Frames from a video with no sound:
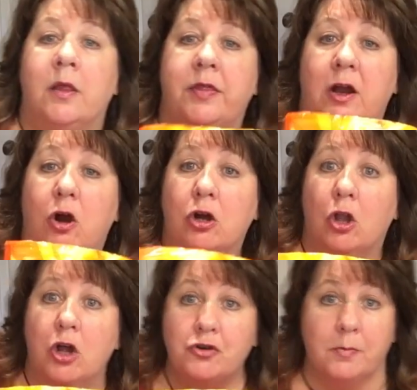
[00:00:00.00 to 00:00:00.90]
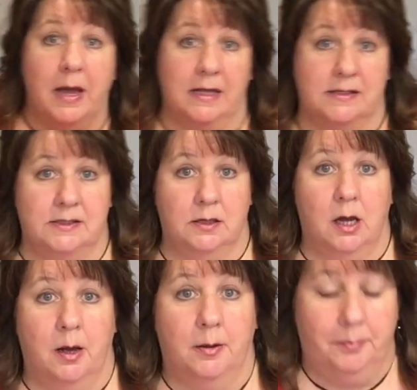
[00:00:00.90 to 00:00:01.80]
There are laundromats
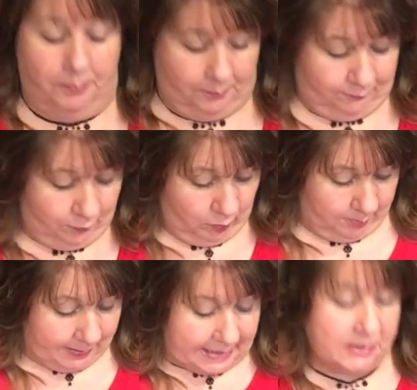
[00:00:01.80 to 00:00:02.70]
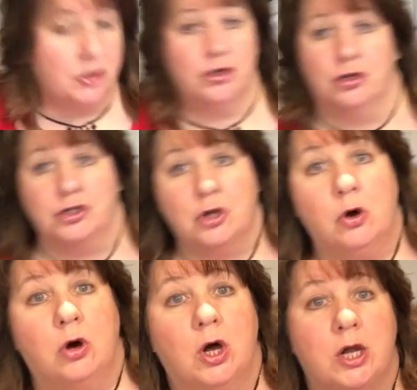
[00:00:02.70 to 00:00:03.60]
for the passengers
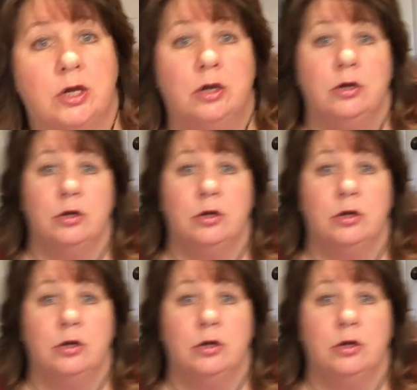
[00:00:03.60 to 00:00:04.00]
on